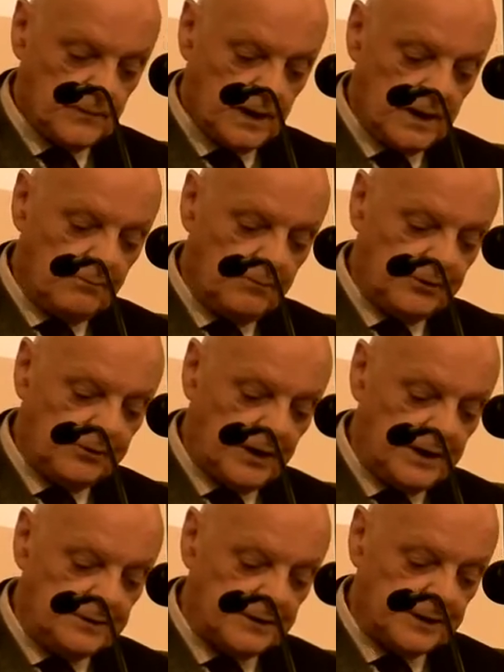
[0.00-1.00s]

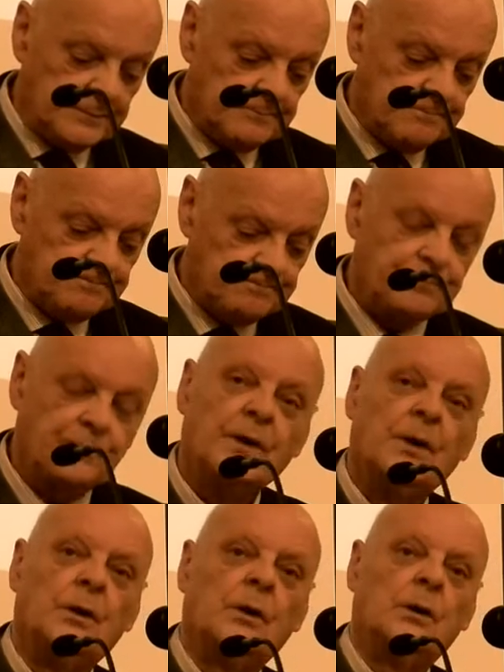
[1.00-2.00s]
emphasizing
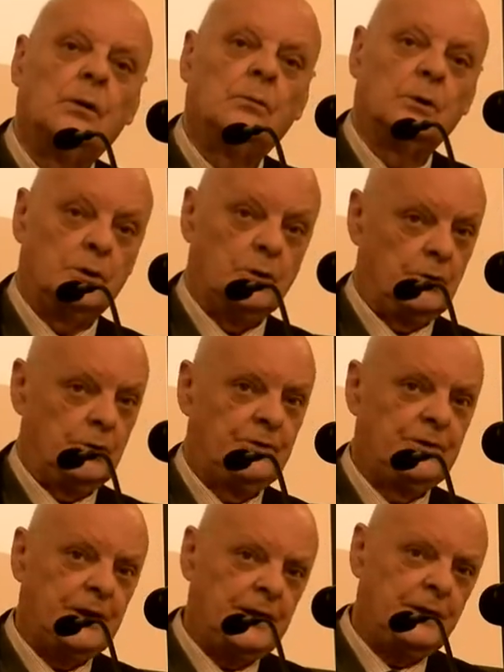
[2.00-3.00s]
what God
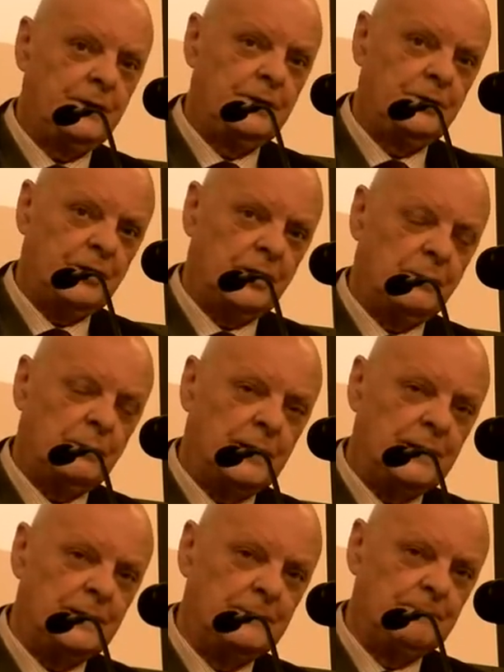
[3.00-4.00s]
said to
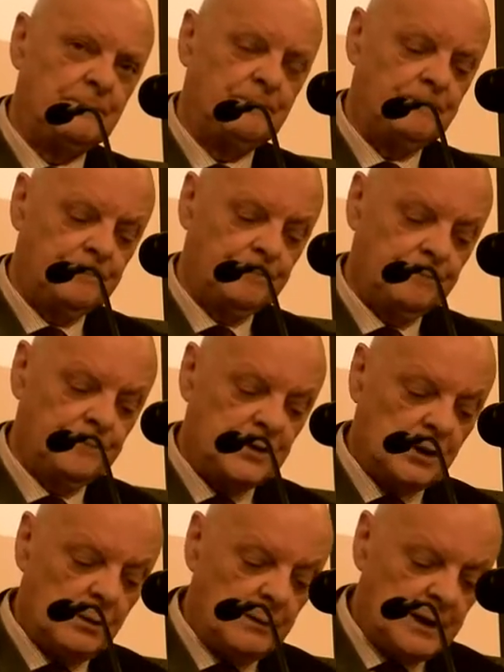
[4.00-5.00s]
Jeremiah.
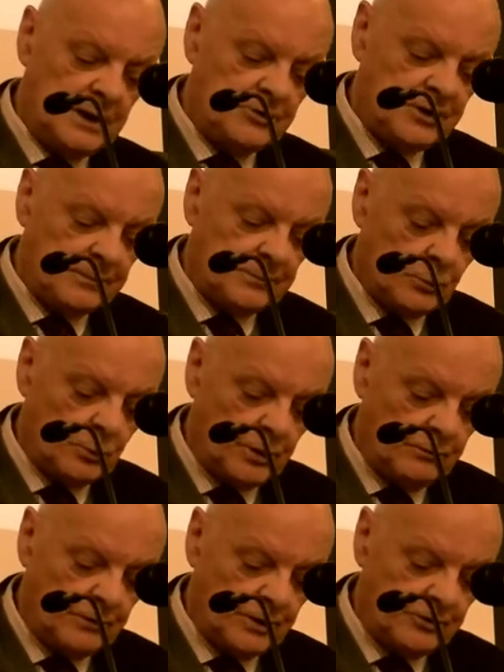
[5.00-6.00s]
Jeremiah chapter
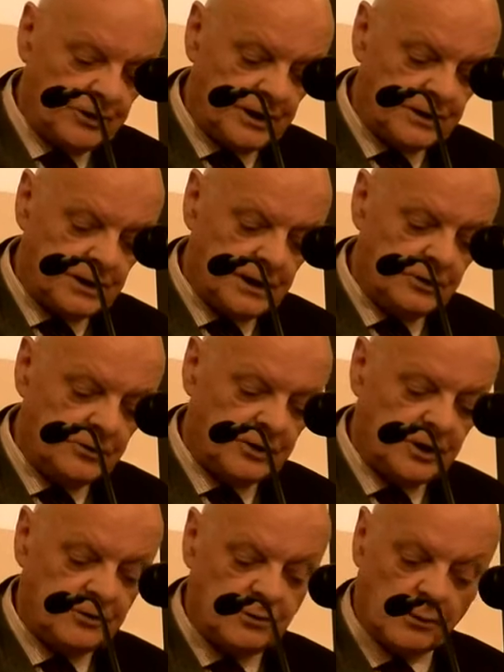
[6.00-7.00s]
1 verse 18
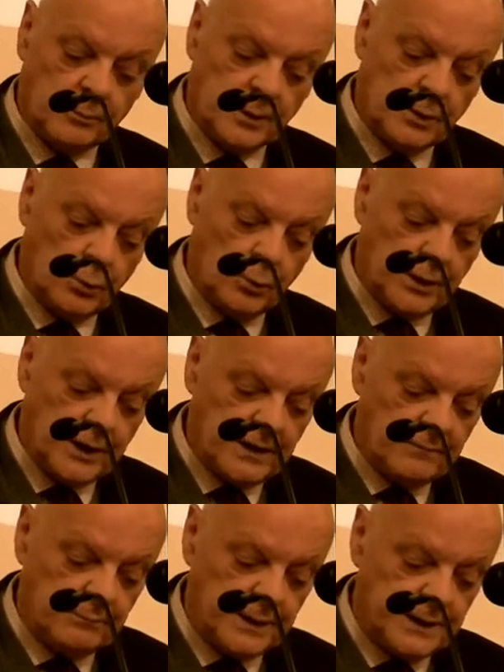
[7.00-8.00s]
says, For behold, I
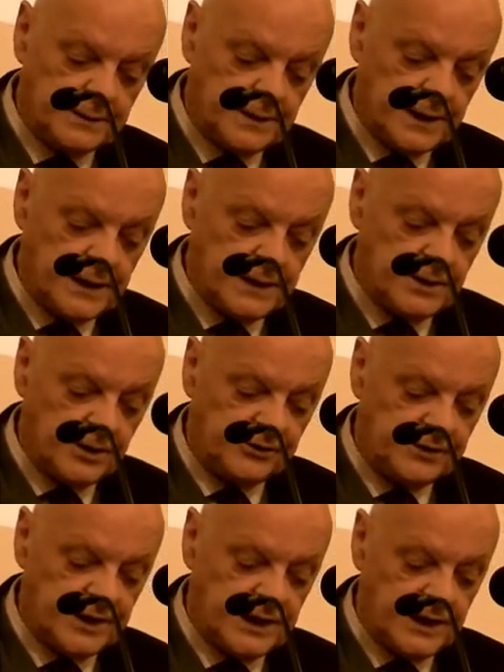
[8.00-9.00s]
have made thee
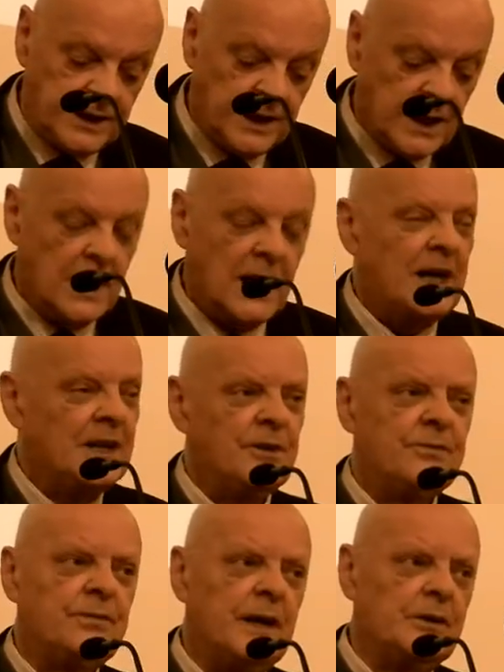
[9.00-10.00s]
this day a
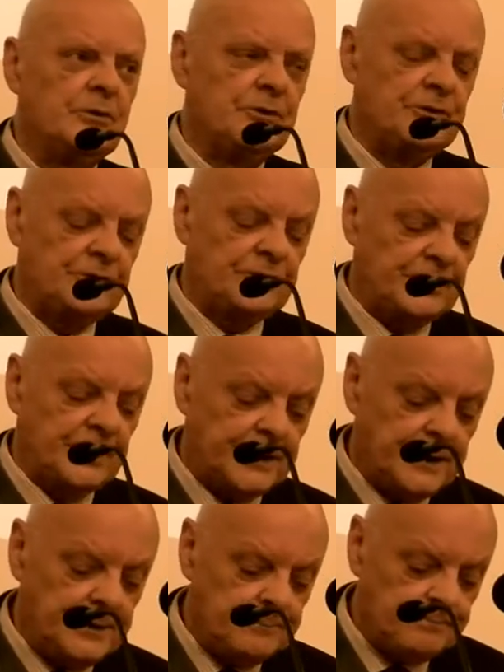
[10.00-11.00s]
defenced
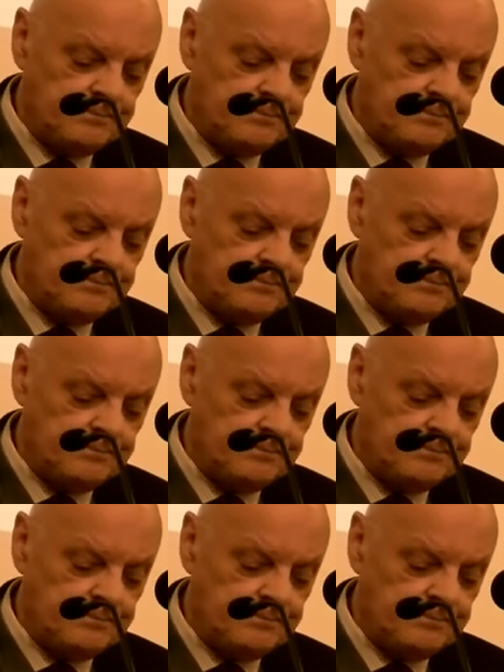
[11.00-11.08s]
city,